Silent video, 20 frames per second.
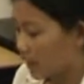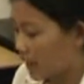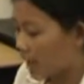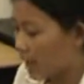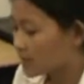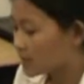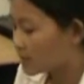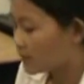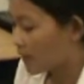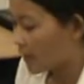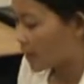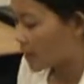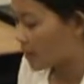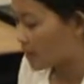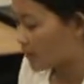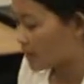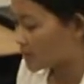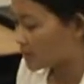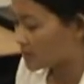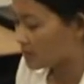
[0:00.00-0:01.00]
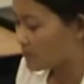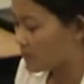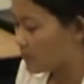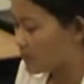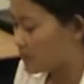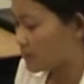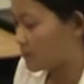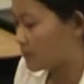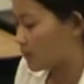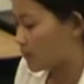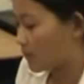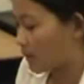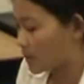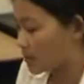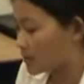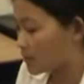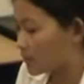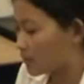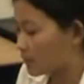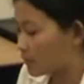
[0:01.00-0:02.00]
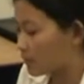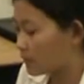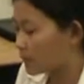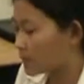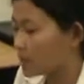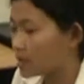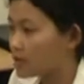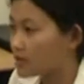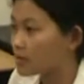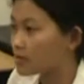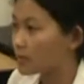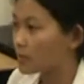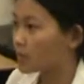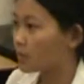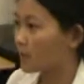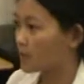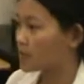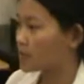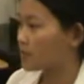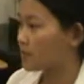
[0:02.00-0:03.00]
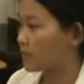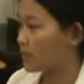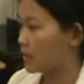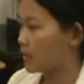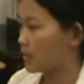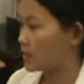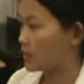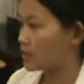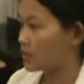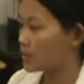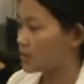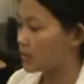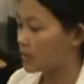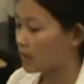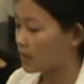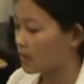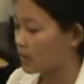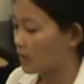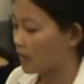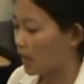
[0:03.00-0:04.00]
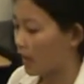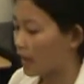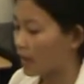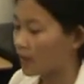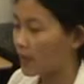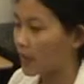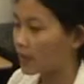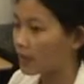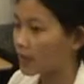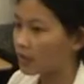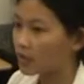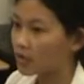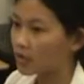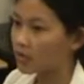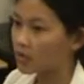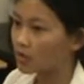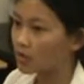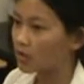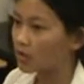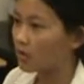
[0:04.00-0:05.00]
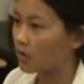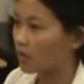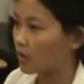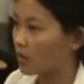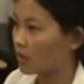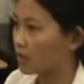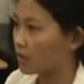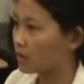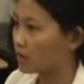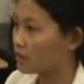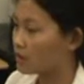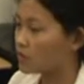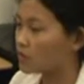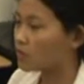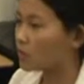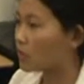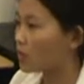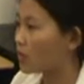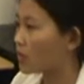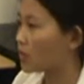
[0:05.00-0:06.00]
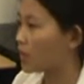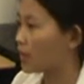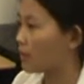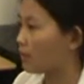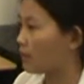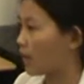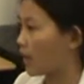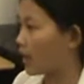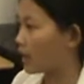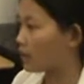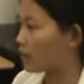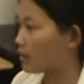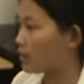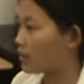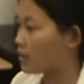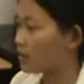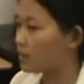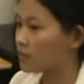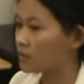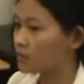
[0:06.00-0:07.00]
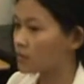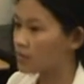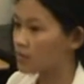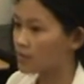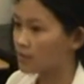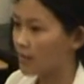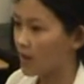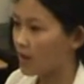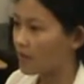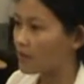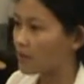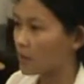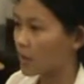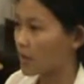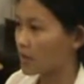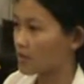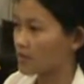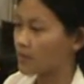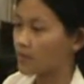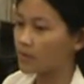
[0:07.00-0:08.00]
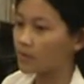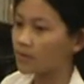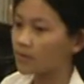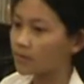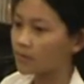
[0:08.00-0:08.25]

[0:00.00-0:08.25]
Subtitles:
I had to find out my stupidities for myself. These were my stupidities. I thought that the good are destroyed and that the evil survive and prosper.